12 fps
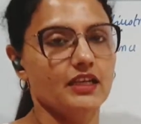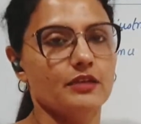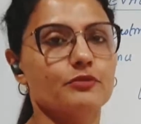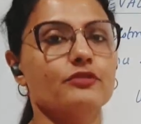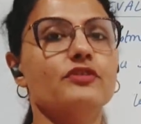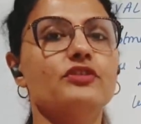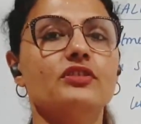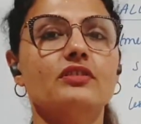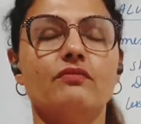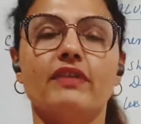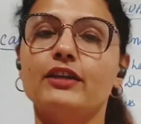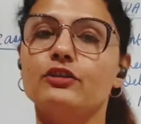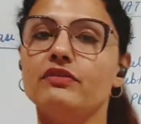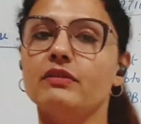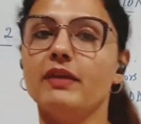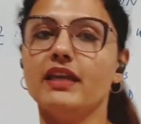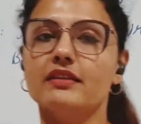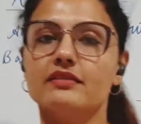Provision, why do we
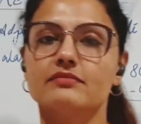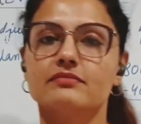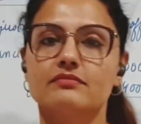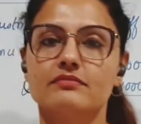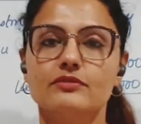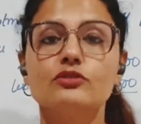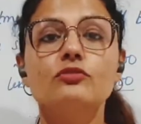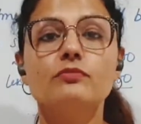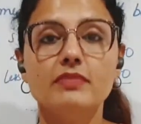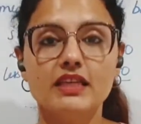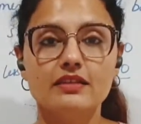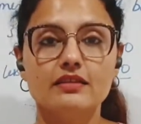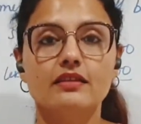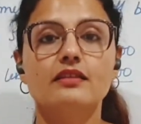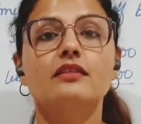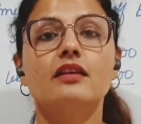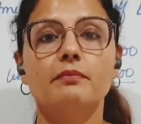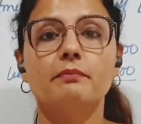make? To
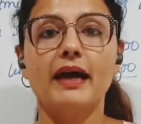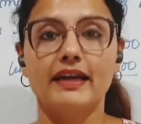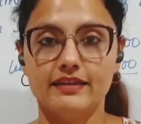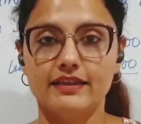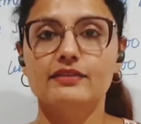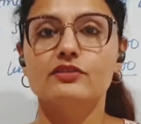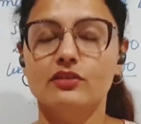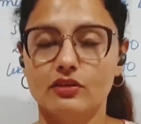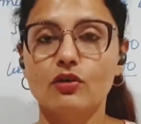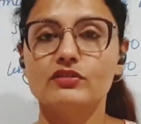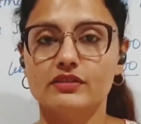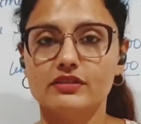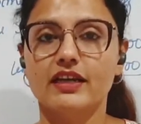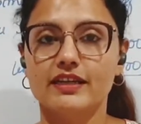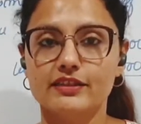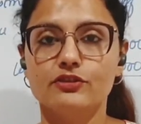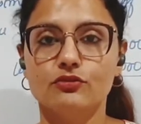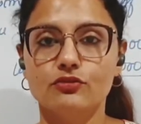meet the bad debts, losses
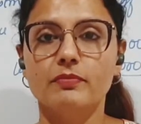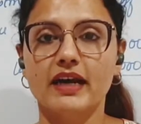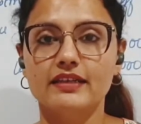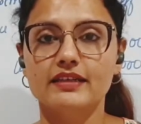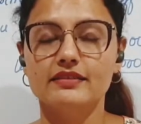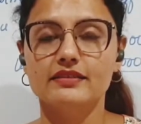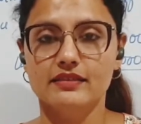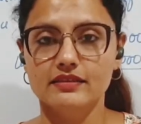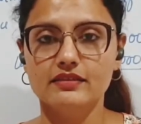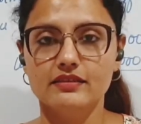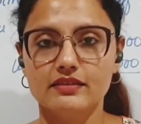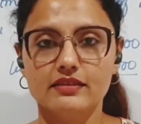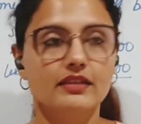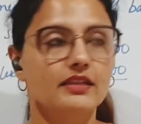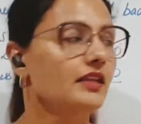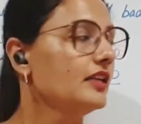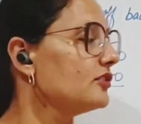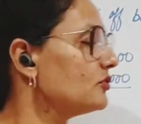arising due to bad debts, isn't it?
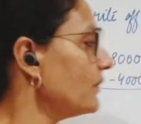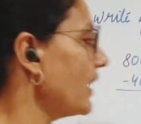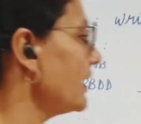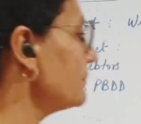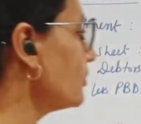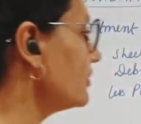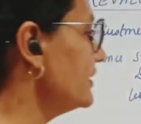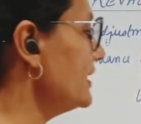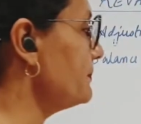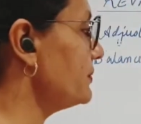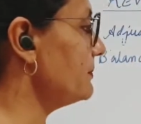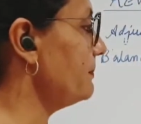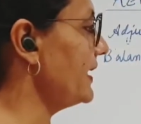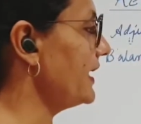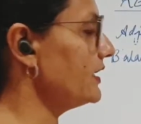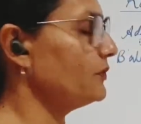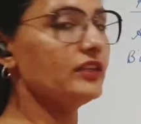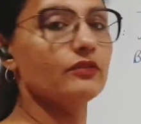So I am already
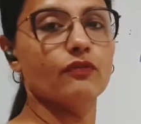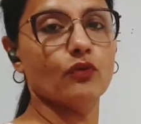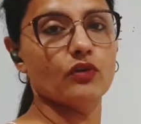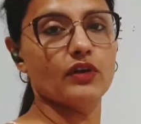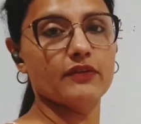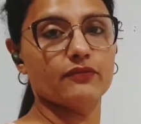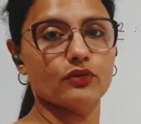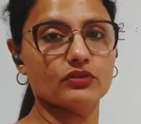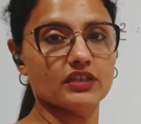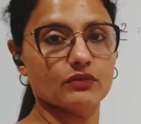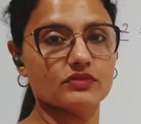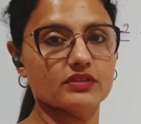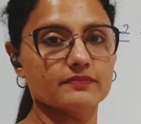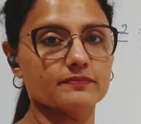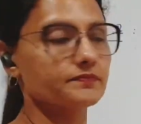prepared with 4,000.